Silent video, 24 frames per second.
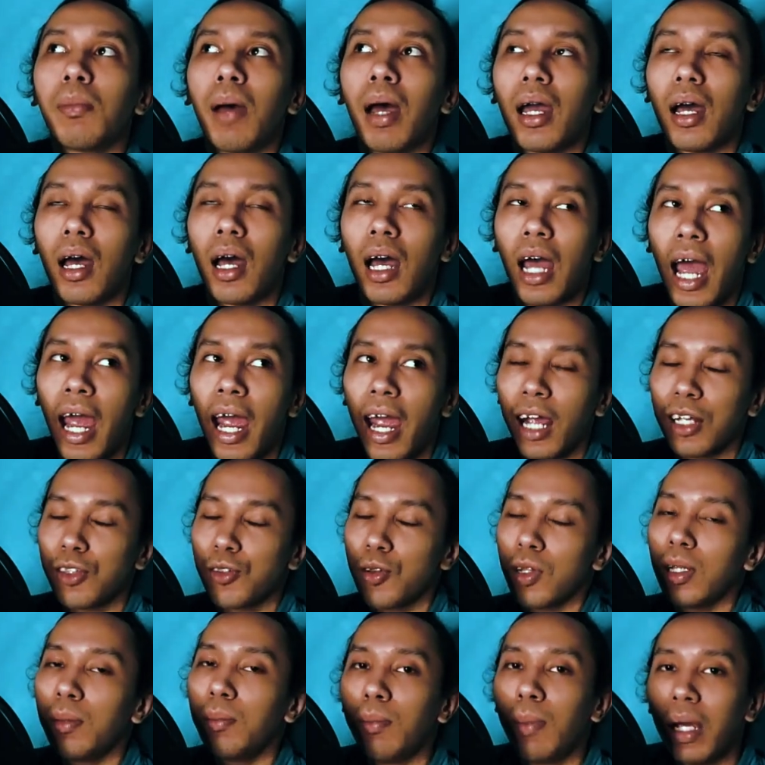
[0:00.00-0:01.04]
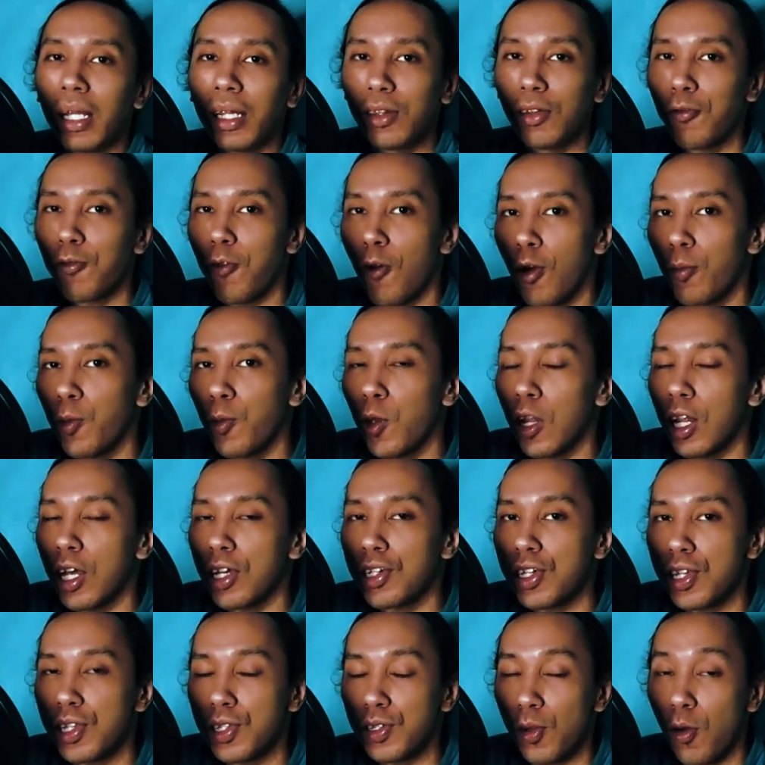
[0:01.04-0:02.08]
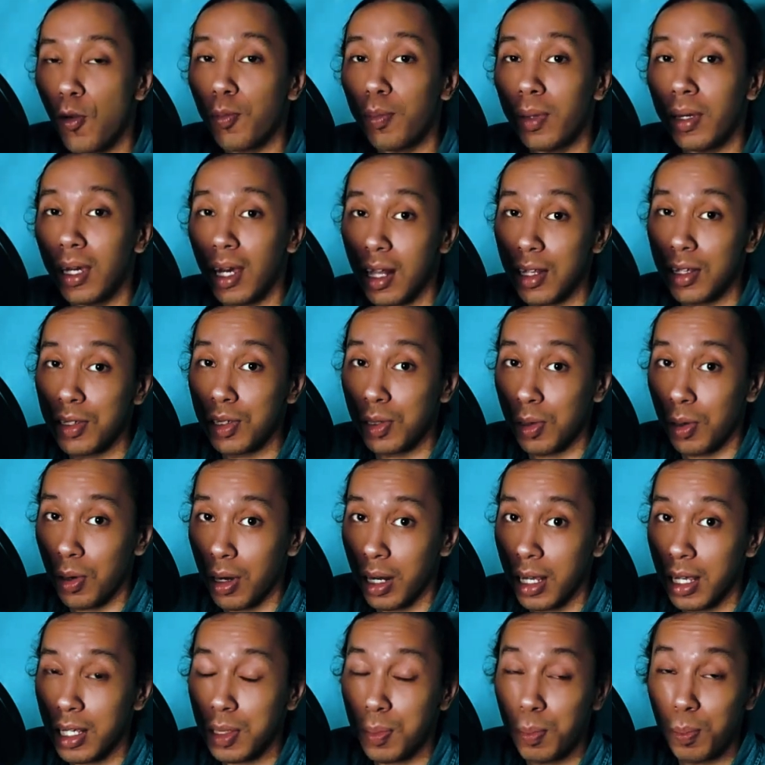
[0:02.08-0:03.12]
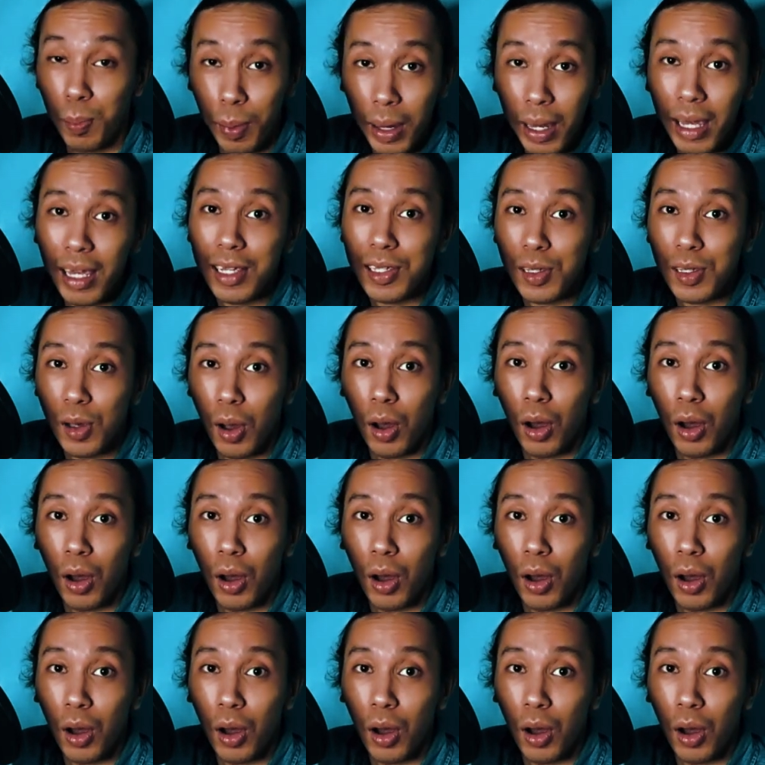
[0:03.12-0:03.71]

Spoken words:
the formulations of BL stories based